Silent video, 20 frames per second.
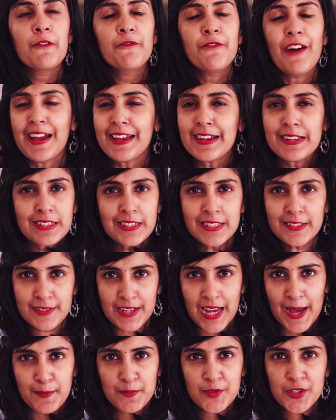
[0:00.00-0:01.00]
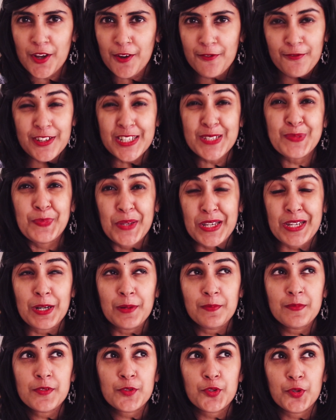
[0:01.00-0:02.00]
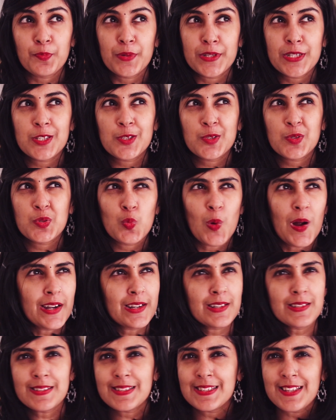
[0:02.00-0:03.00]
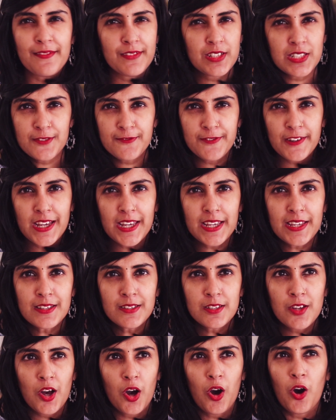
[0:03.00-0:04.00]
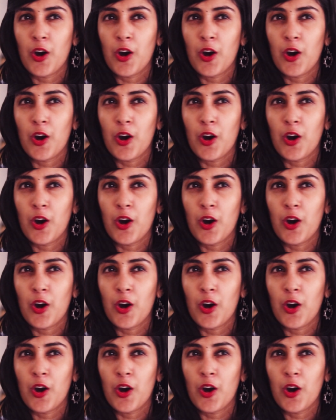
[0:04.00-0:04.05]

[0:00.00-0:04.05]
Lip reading: 500 grams of it becomes rupees 175,